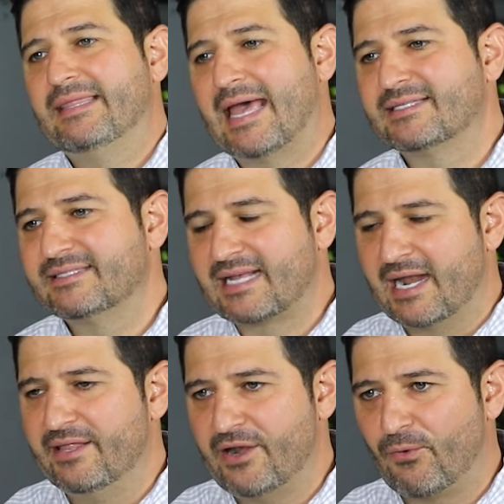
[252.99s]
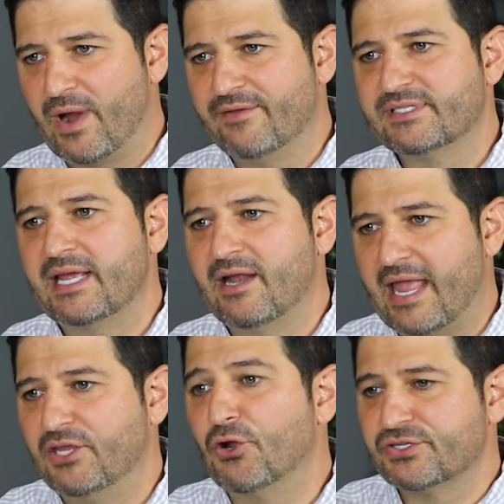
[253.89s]
That's kind of their way of saying,
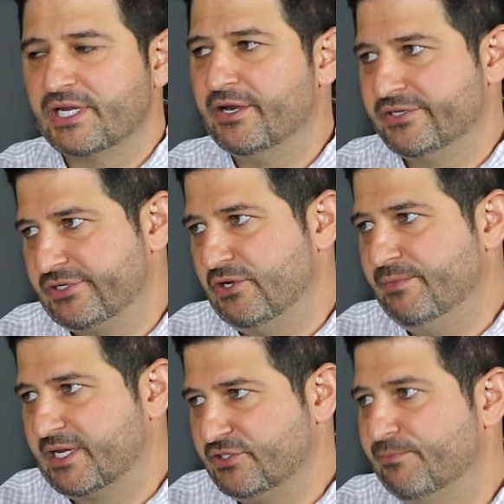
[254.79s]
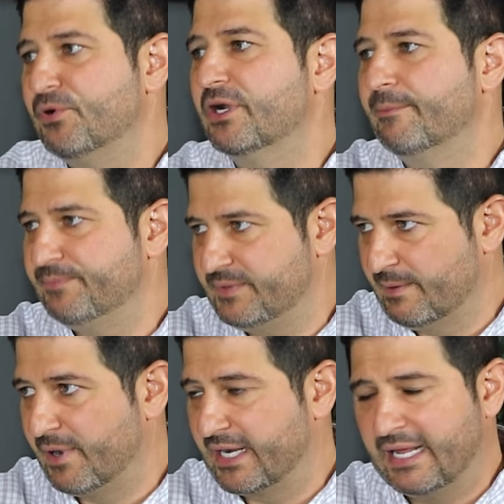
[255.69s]
hey, you're serious too, because you put up
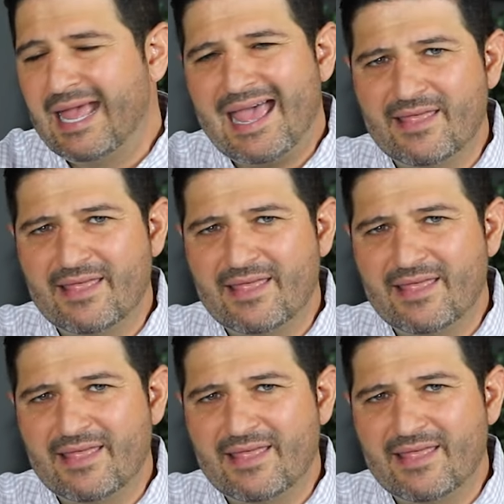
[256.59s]
the money.